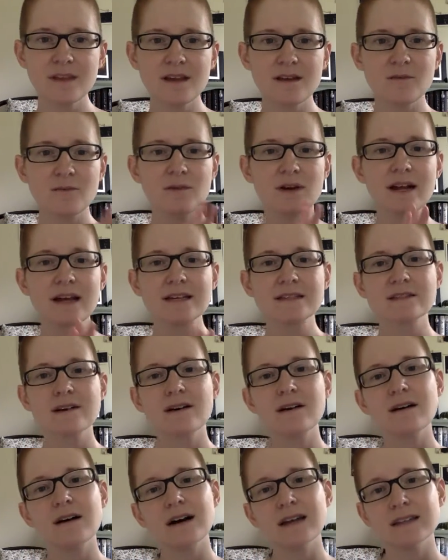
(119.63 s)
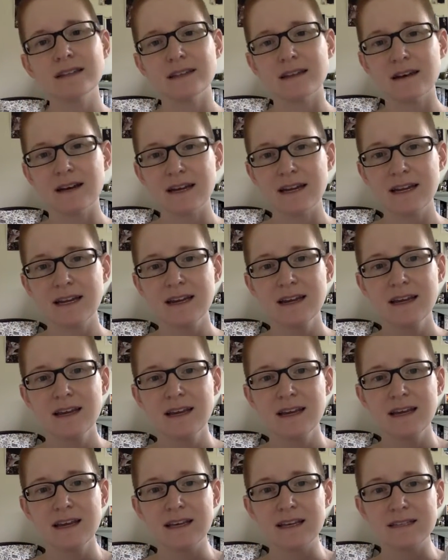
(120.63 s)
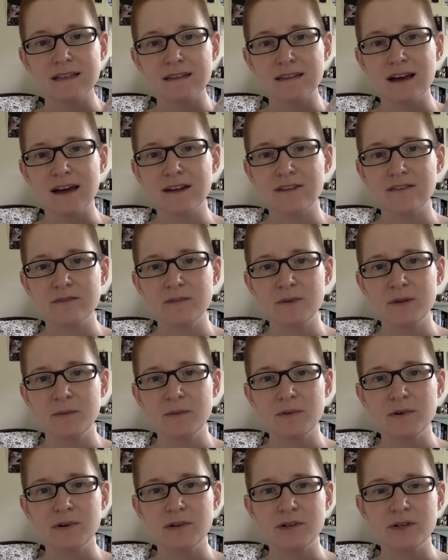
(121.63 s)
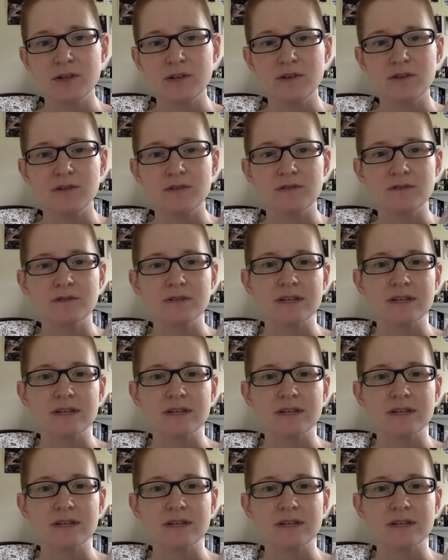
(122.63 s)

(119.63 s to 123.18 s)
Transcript: What I saw online is a lot of people use